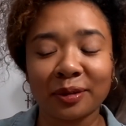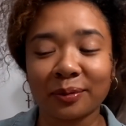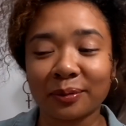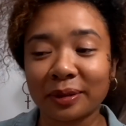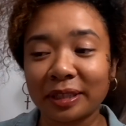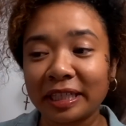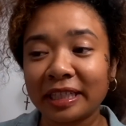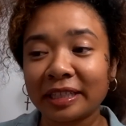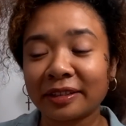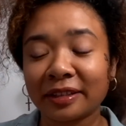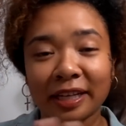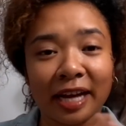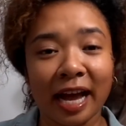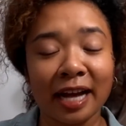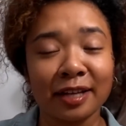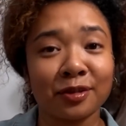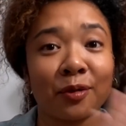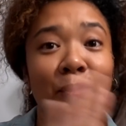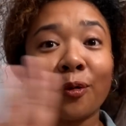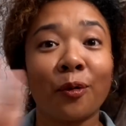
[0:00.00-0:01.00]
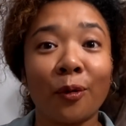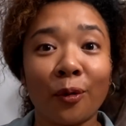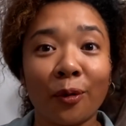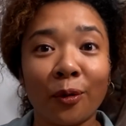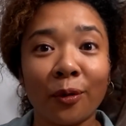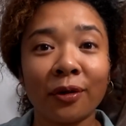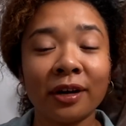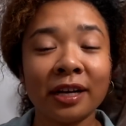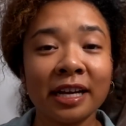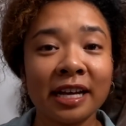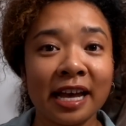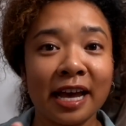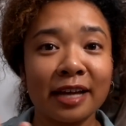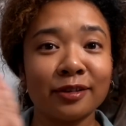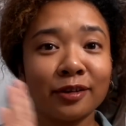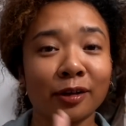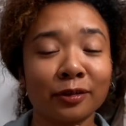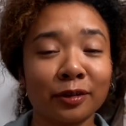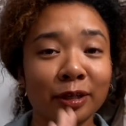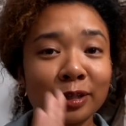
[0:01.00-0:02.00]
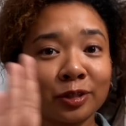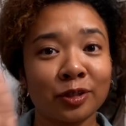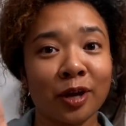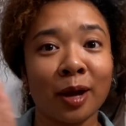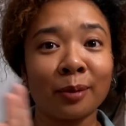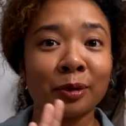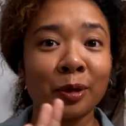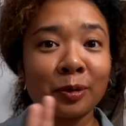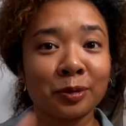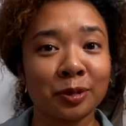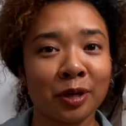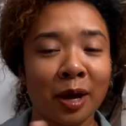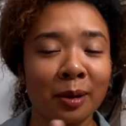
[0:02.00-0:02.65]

3 in like as a whole and not like stop go